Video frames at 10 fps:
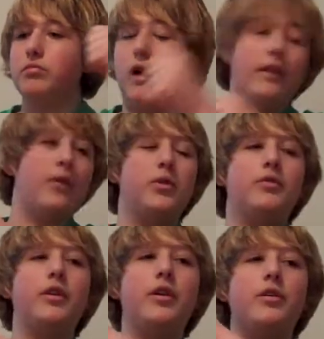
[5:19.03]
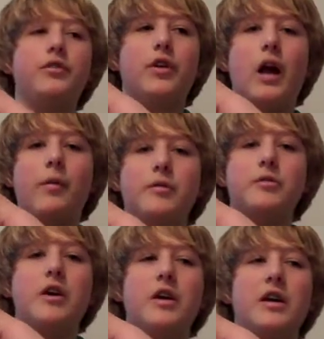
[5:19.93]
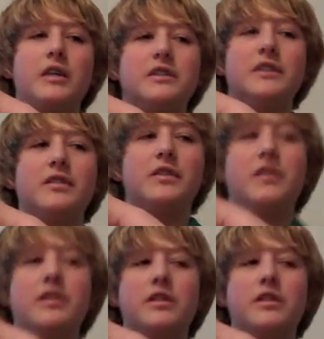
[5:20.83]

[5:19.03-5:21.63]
On that one video for Hobby Channel, I accidentally